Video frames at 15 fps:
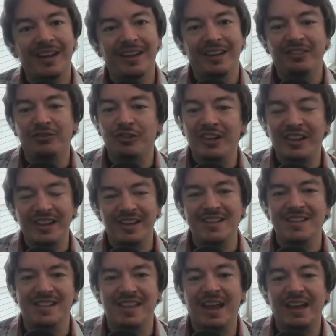It really
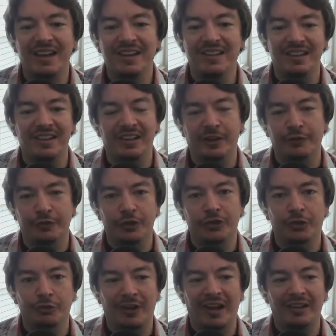is that easy to
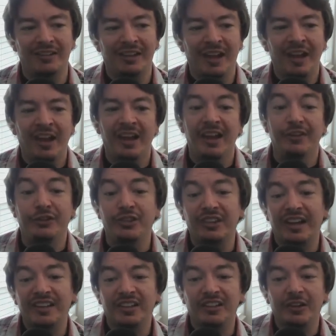Convert2RHEL. If you'd
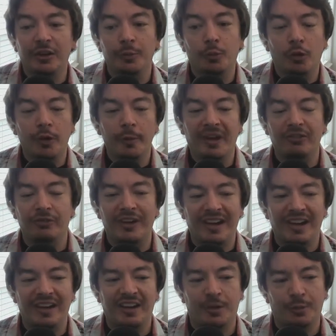like to learn more about Red
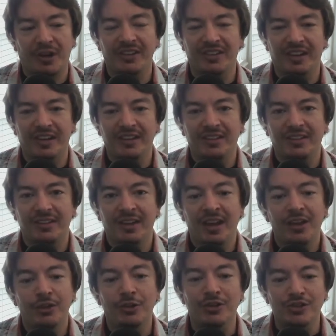Hat Enterprise Linux,
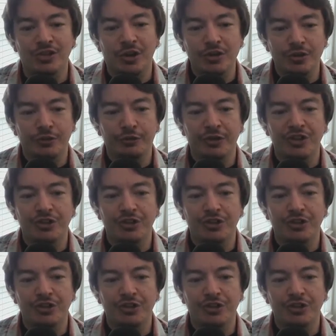you can start your free